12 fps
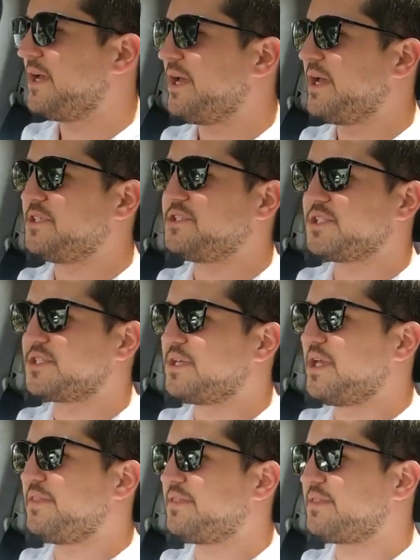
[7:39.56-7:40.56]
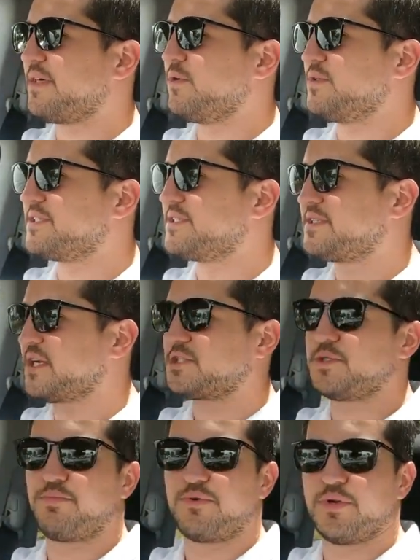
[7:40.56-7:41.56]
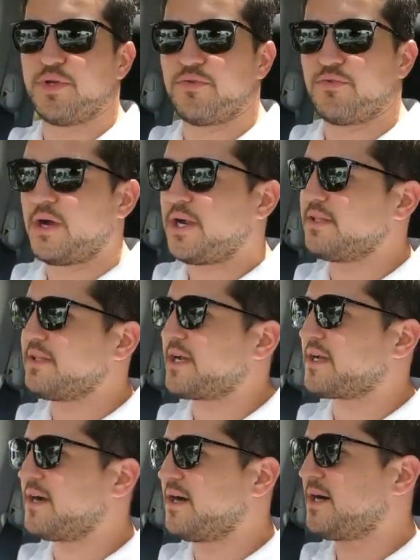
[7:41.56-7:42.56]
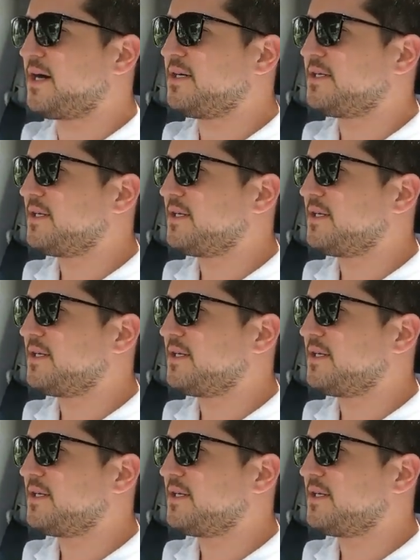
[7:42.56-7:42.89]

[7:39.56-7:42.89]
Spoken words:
That was such a brilliant ride in that car.